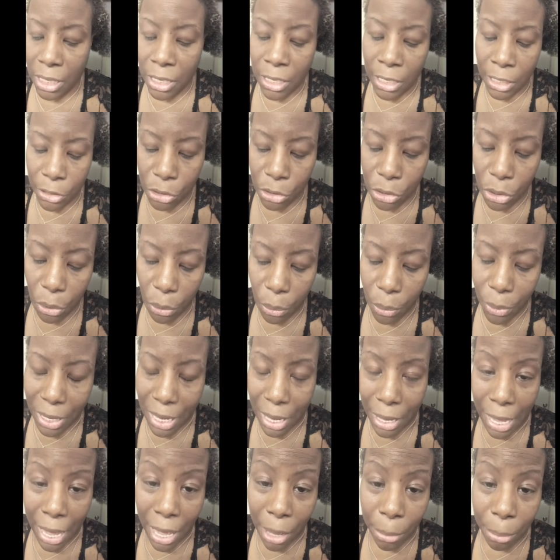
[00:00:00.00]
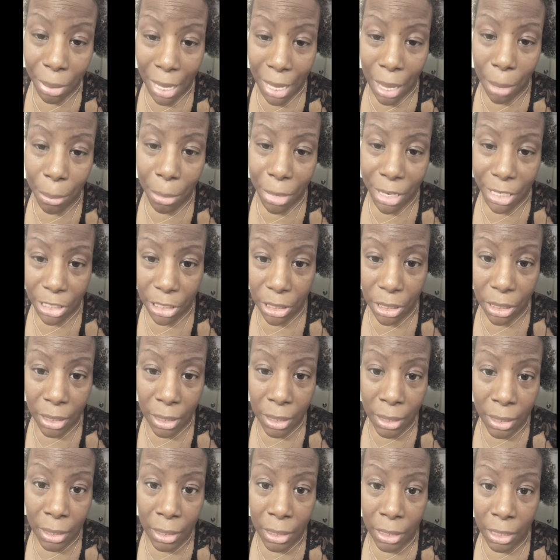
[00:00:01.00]
And so when I apply my
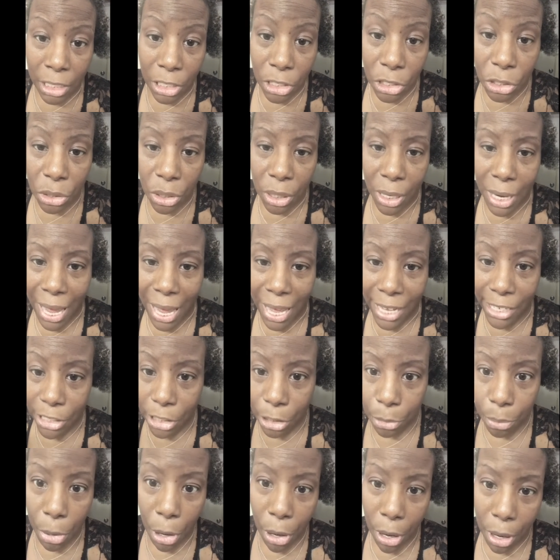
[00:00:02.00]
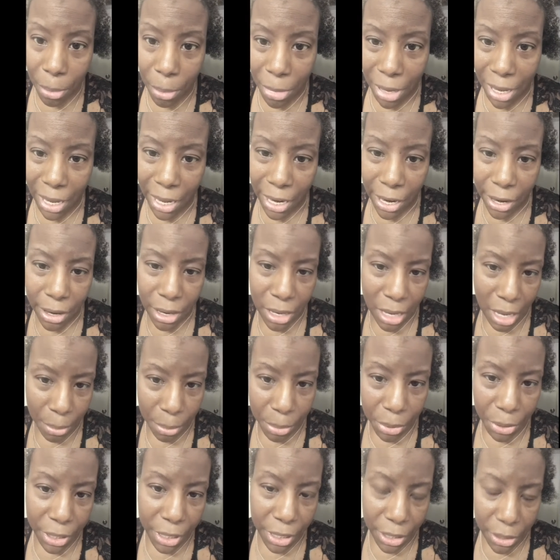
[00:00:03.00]
conditioner, I actually part my hair and I
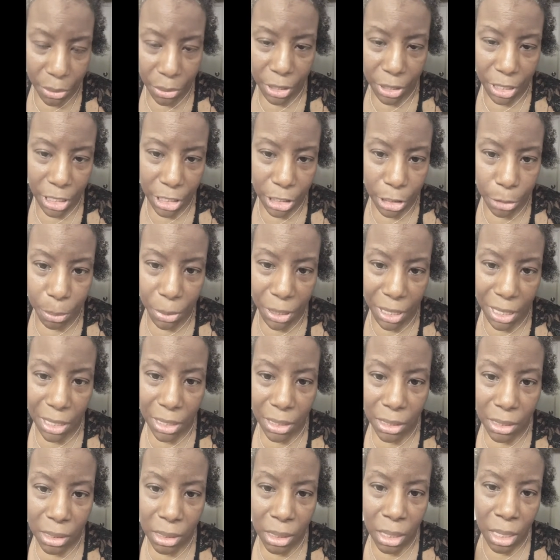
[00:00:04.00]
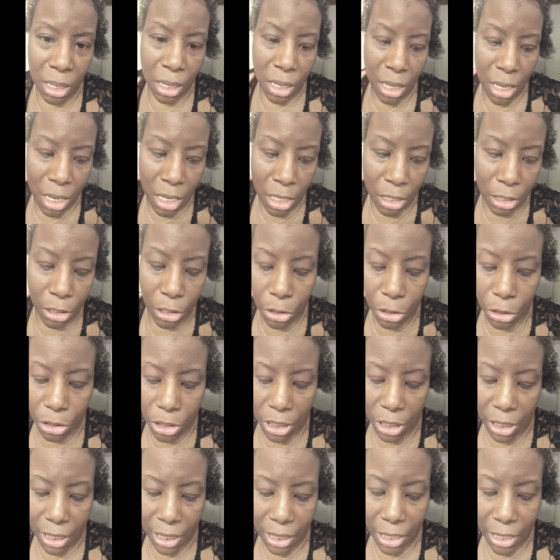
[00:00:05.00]
put it on each piece,
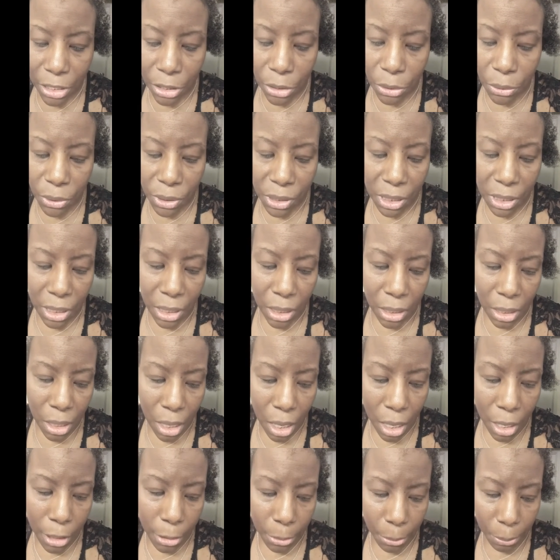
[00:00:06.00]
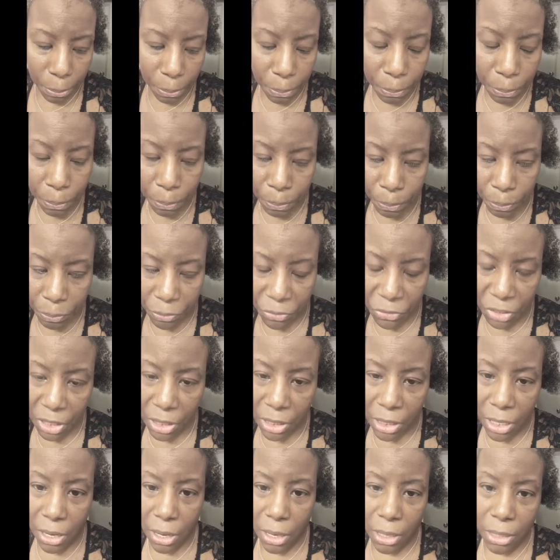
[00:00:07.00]
usually using
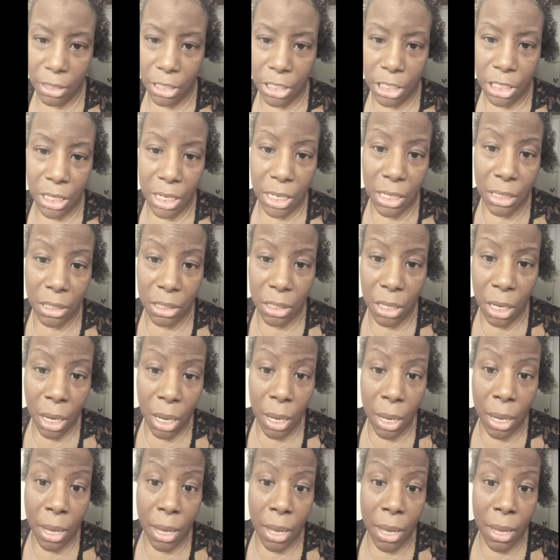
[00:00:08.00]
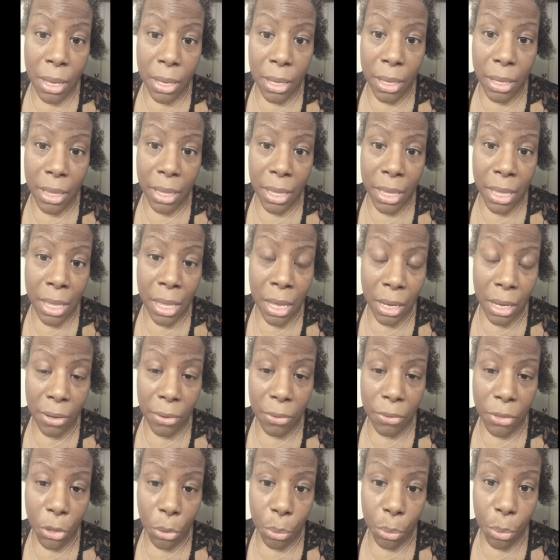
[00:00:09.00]
the sheets,
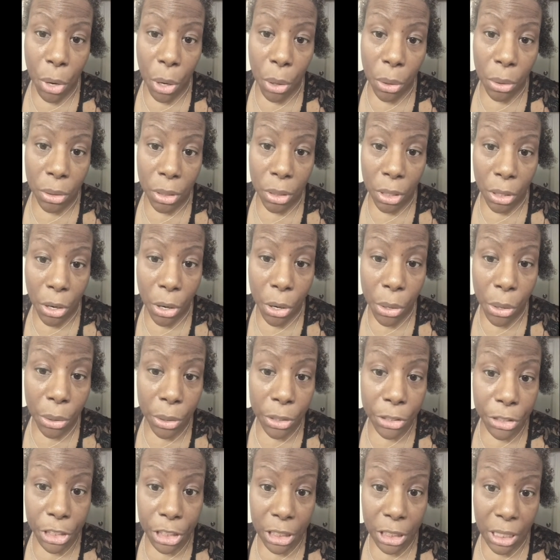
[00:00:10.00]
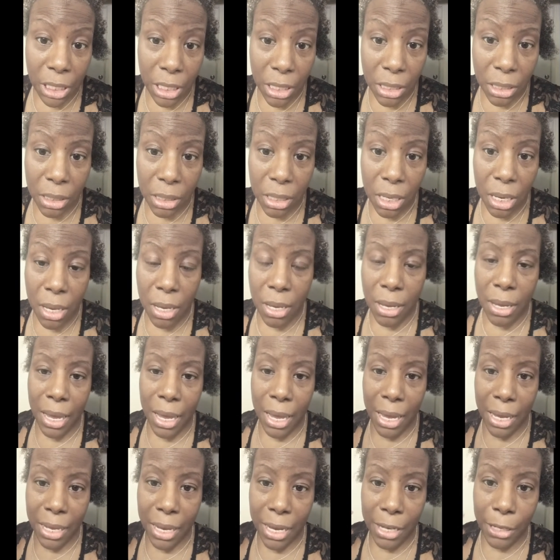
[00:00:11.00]
the curler sheets,
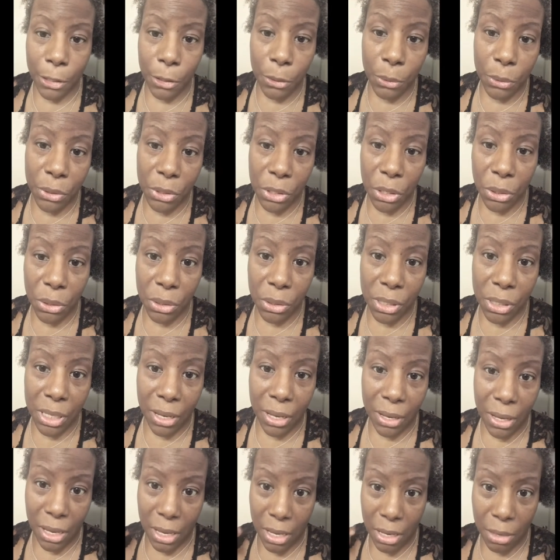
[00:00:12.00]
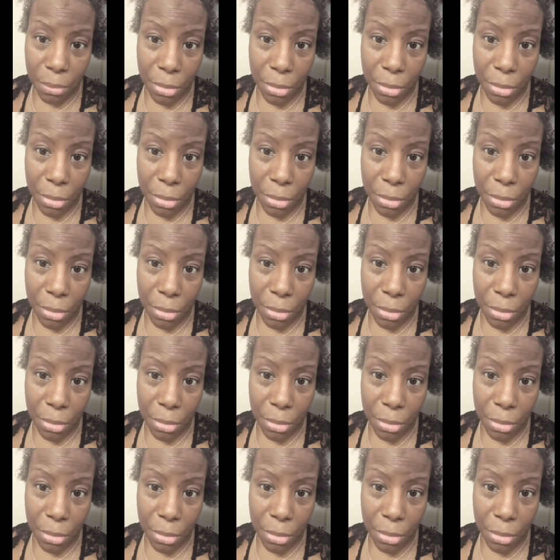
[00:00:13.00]
and I use those in,